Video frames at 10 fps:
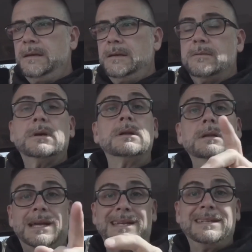
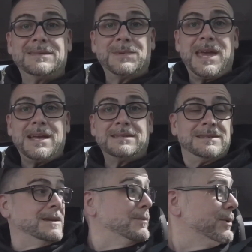Well, I need some gas at
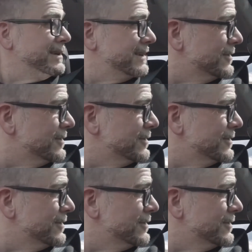some point too.